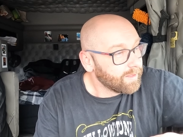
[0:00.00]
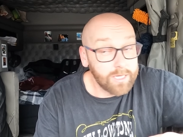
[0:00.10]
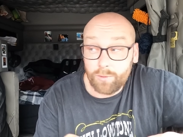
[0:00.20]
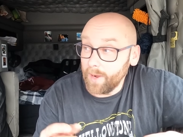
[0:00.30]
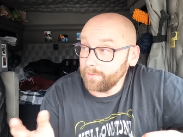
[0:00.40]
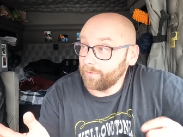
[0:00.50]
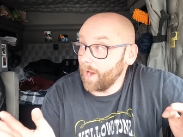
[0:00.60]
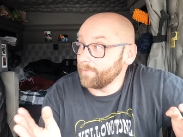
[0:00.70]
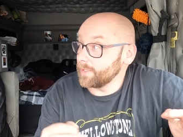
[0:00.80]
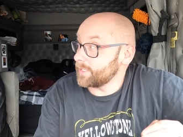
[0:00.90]
The U S
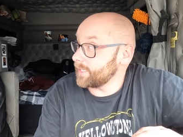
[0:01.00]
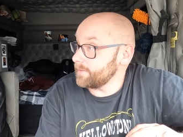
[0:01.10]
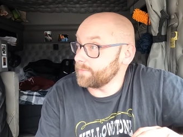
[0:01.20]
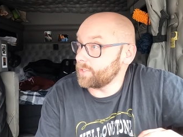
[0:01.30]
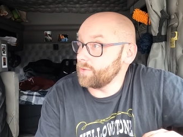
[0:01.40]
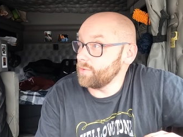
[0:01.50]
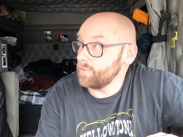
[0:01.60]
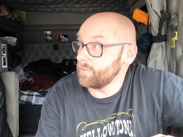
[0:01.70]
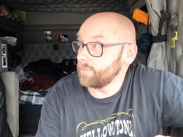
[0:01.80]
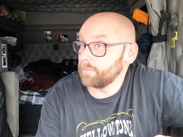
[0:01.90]
drivers seem
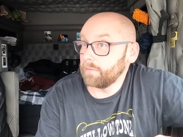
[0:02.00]
to